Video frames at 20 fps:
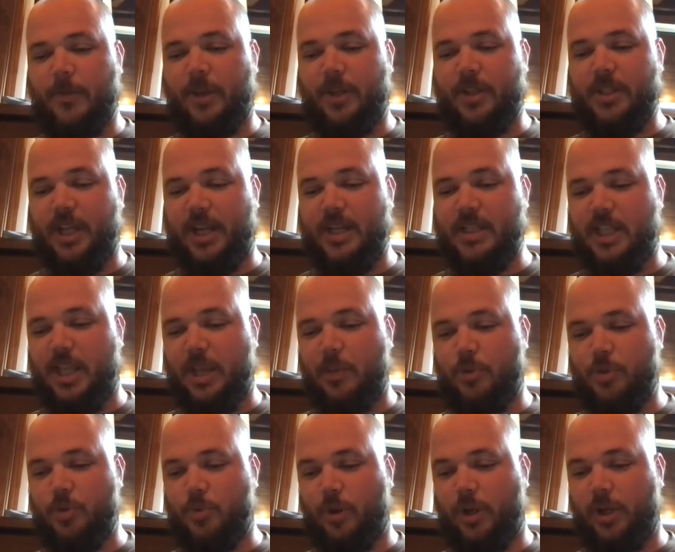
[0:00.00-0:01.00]
A dice game
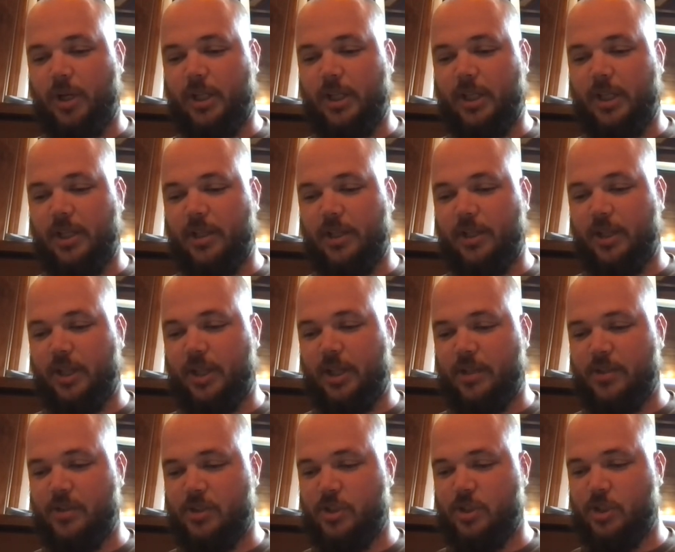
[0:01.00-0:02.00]
was running in
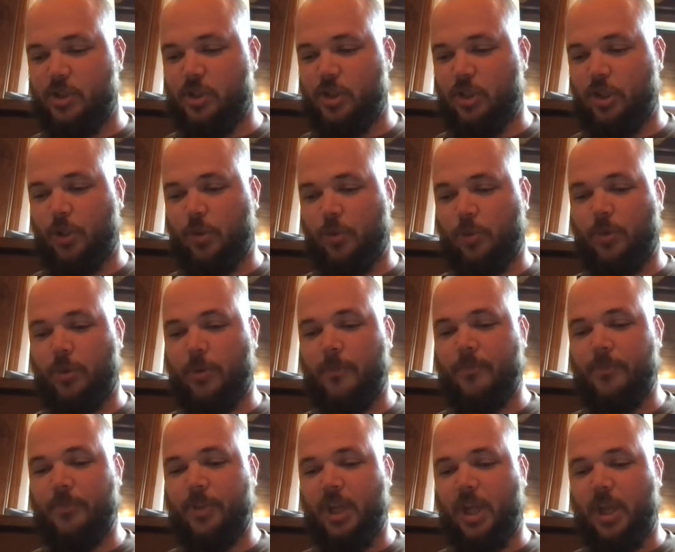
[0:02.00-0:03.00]
Gillinan's saloon.
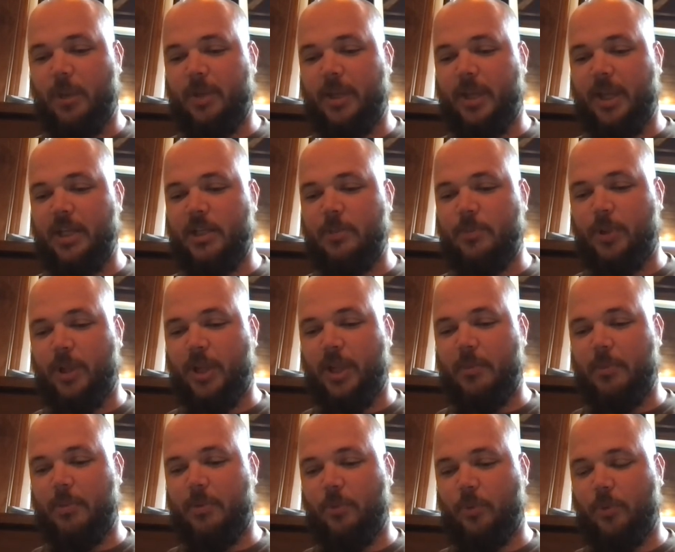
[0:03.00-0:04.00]
I began to play,
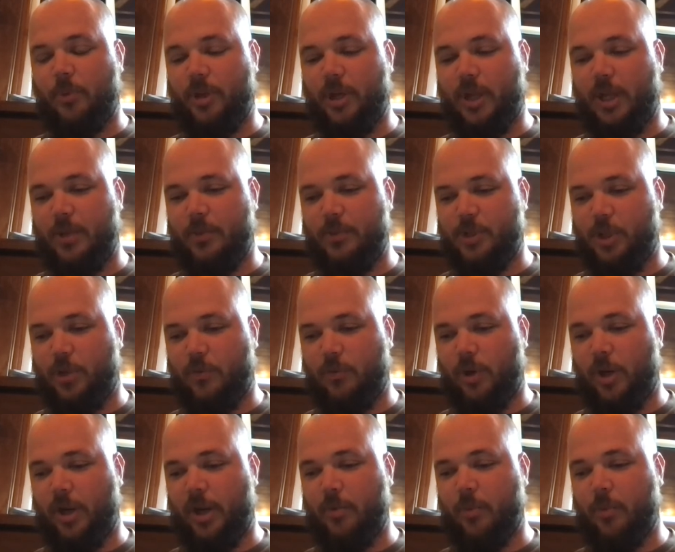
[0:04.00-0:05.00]
and before the night was
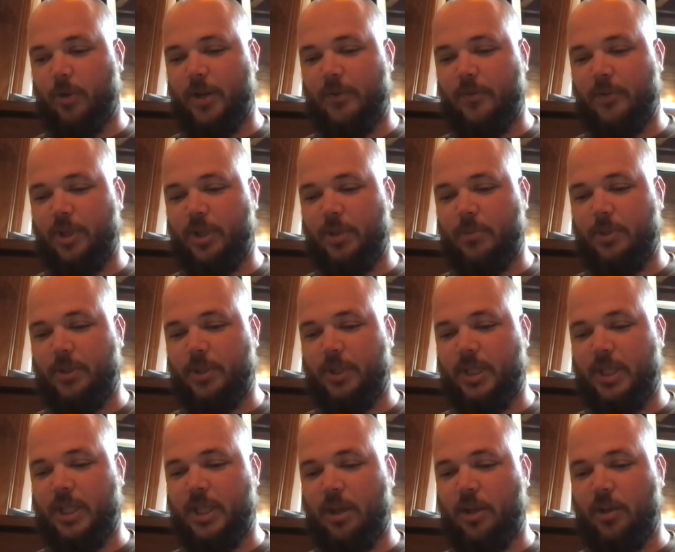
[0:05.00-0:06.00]
over, I had won everything but the
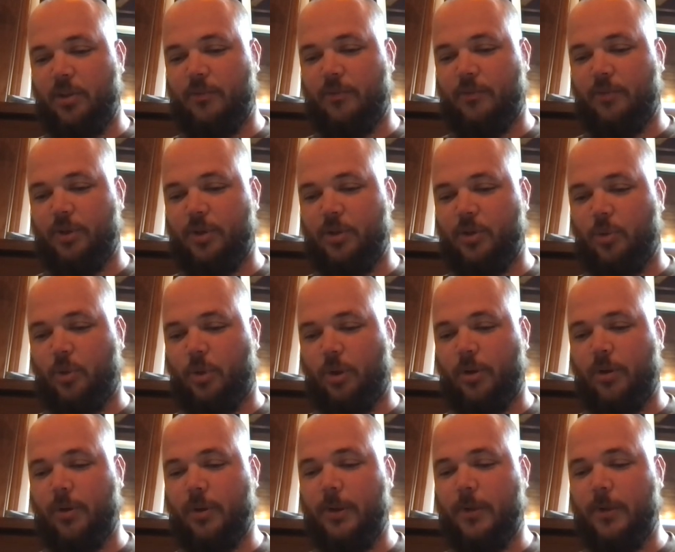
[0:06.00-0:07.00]
key on the front door.